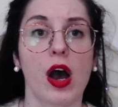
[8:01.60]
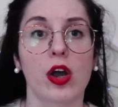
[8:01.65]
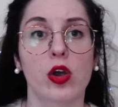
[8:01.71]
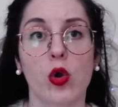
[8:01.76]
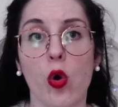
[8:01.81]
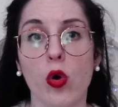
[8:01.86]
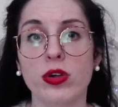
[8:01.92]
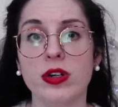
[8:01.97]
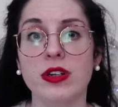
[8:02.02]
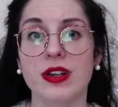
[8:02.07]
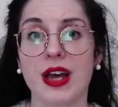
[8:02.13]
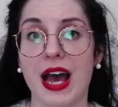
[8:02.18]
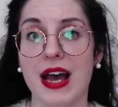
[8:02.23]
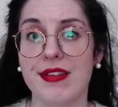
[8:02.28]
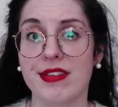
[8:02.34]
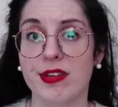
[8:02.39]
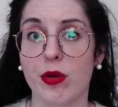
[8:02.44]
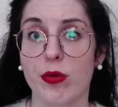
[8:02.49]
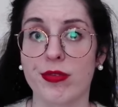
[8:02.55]
According to
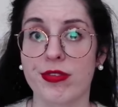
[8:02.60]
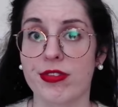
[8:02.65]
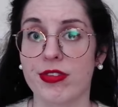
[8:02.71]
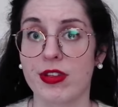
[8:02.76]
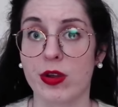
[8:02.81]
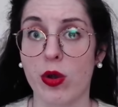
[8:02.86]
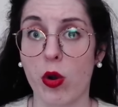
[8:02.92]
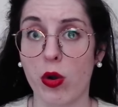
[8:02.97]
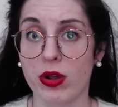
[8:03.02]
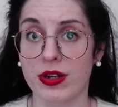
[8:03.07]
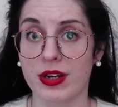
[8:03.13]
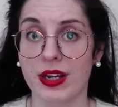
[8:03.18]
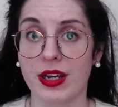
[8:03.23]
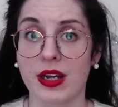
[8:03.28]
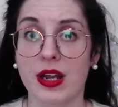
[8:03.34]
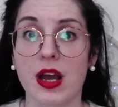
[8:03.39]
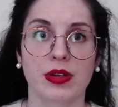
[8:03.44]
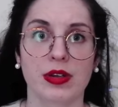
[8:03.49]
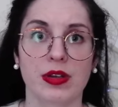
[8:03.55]
Hesiod's
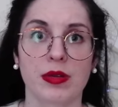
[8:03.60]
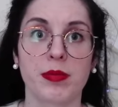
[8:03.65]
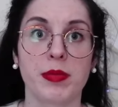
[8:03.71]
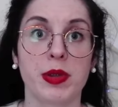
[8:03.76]
Theogony, the